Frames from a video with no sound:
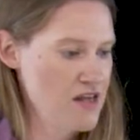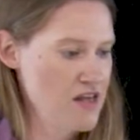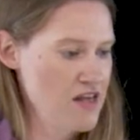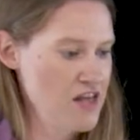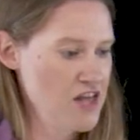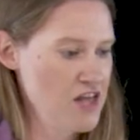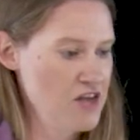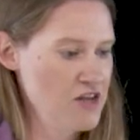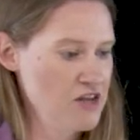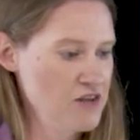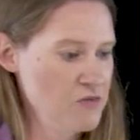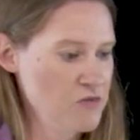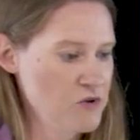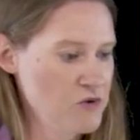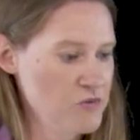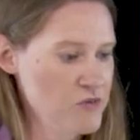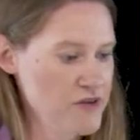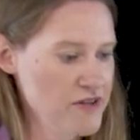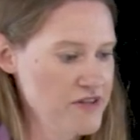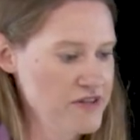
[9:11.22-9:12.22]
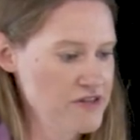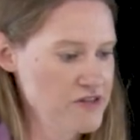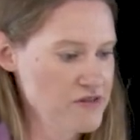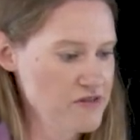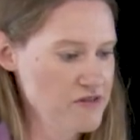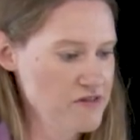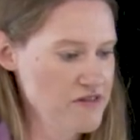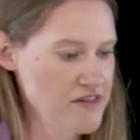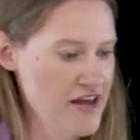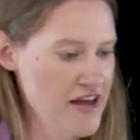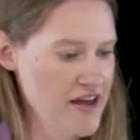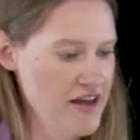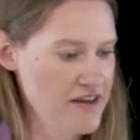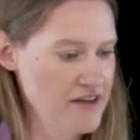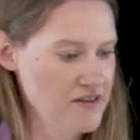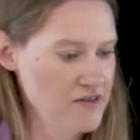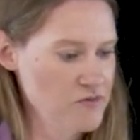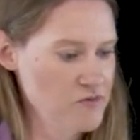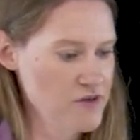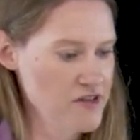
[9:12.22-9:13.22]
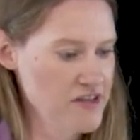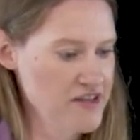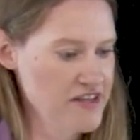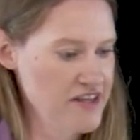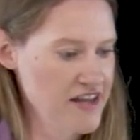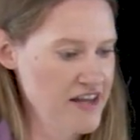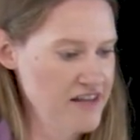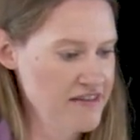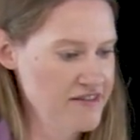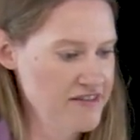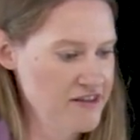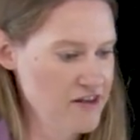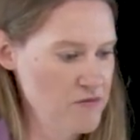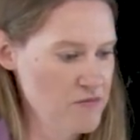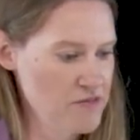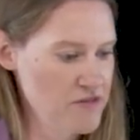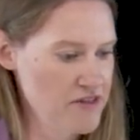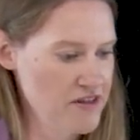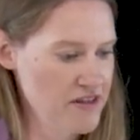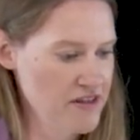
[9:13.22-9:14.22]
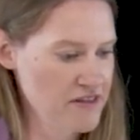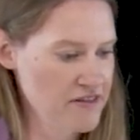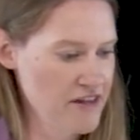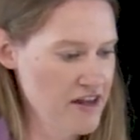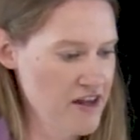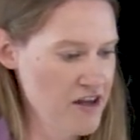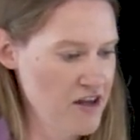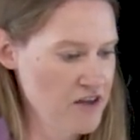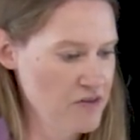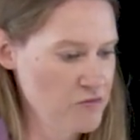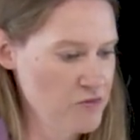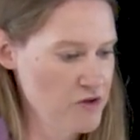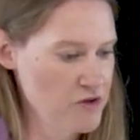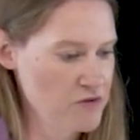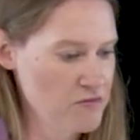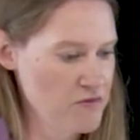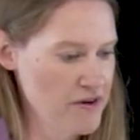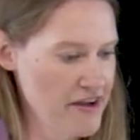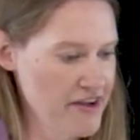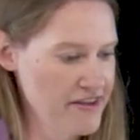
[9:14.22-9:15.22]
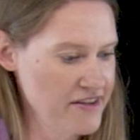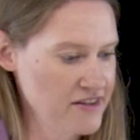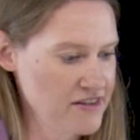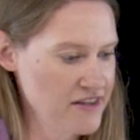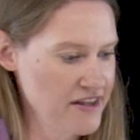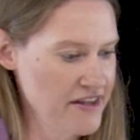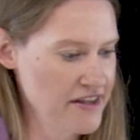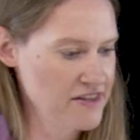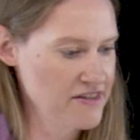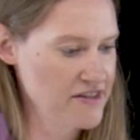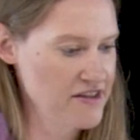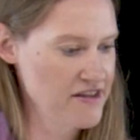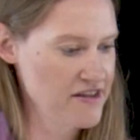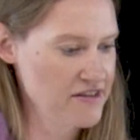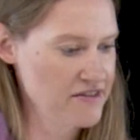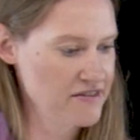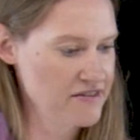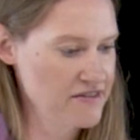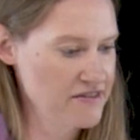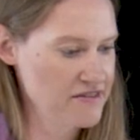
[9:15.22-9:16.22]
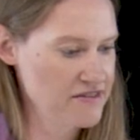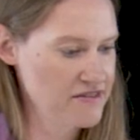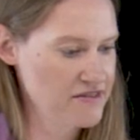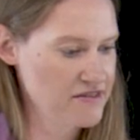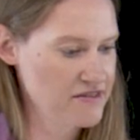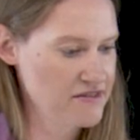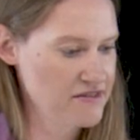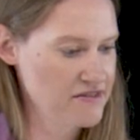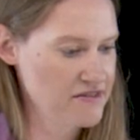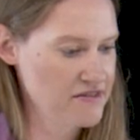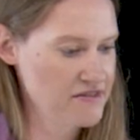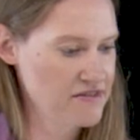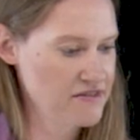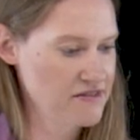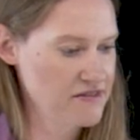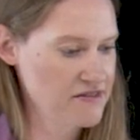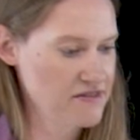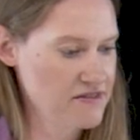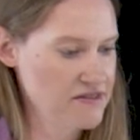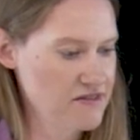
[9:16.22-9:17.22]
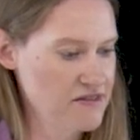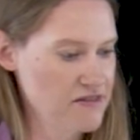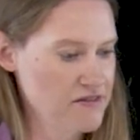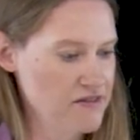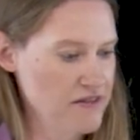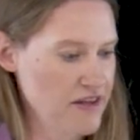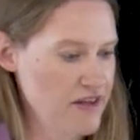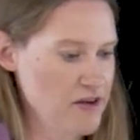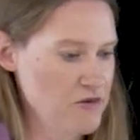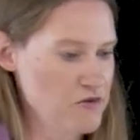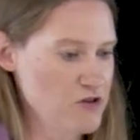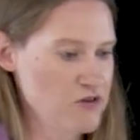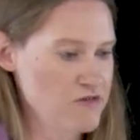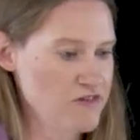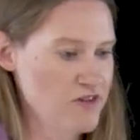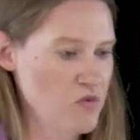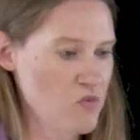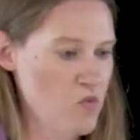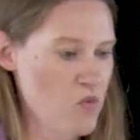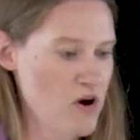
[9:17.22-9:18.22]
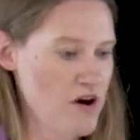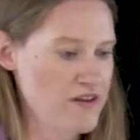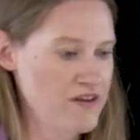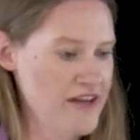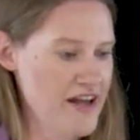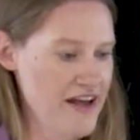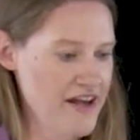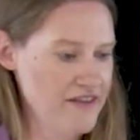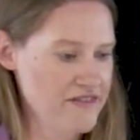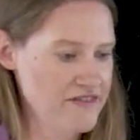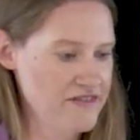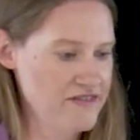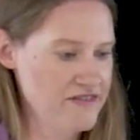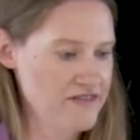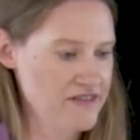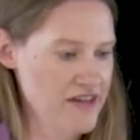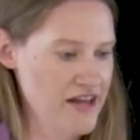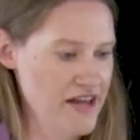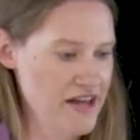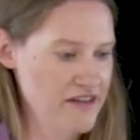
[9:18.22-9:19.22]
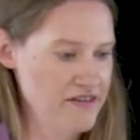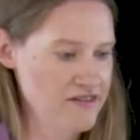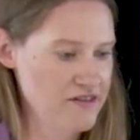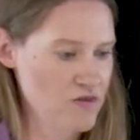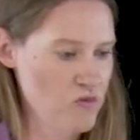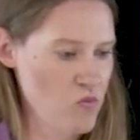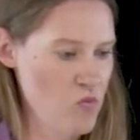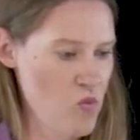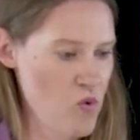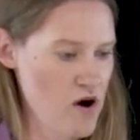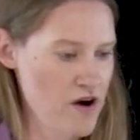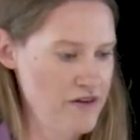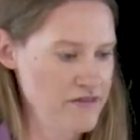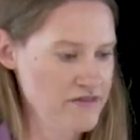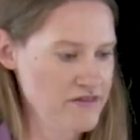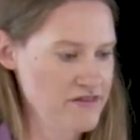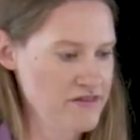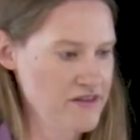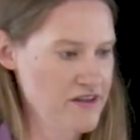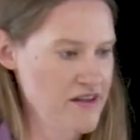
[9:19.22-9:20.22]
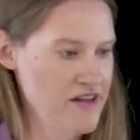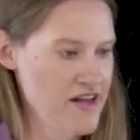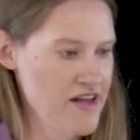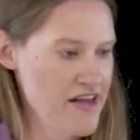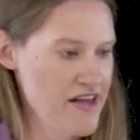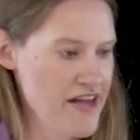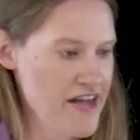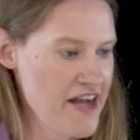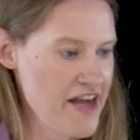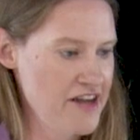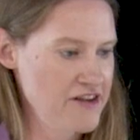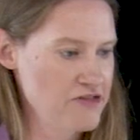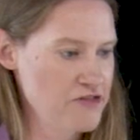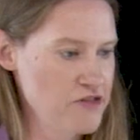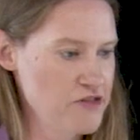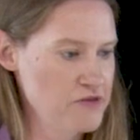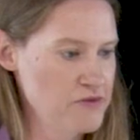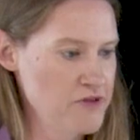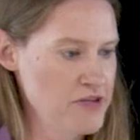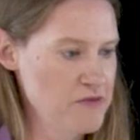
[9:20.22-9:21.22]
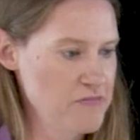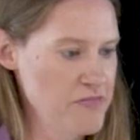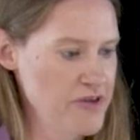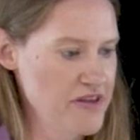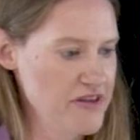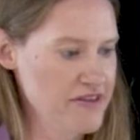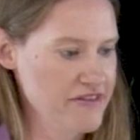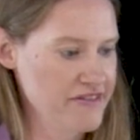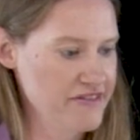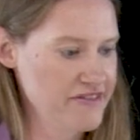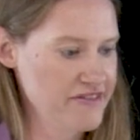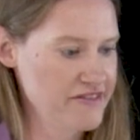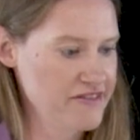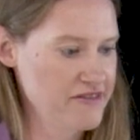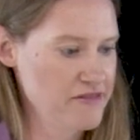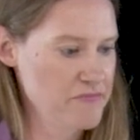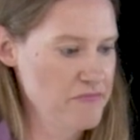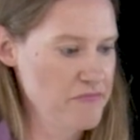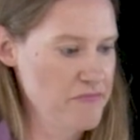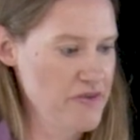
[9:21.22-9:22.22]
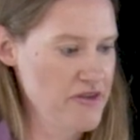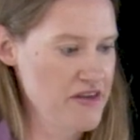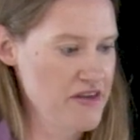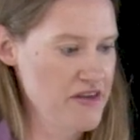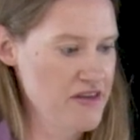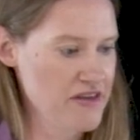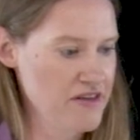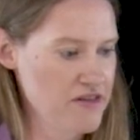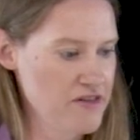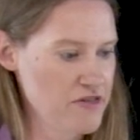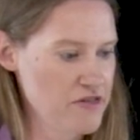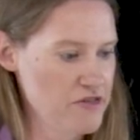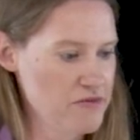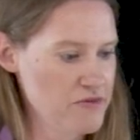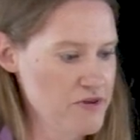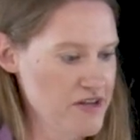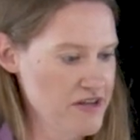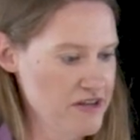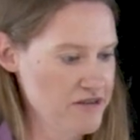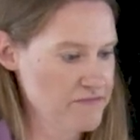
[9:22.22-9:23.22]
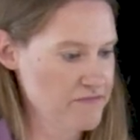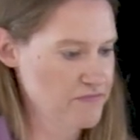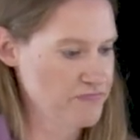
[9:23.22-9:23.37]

And when we do that, we get something that we write like this. Okay, we're using 1 s, S1, and 3 p's, P3.